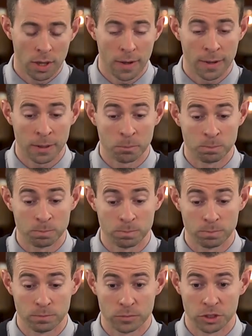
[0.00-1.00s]

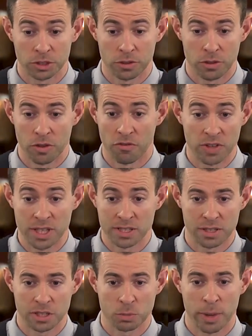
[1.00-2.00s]
to the
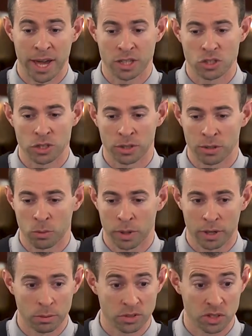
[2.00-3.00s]
feast this past year
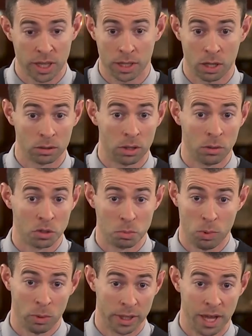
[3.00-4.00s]
where it was like our
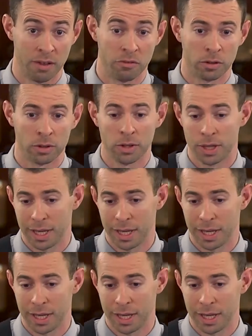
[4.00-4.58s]
lowest point ever.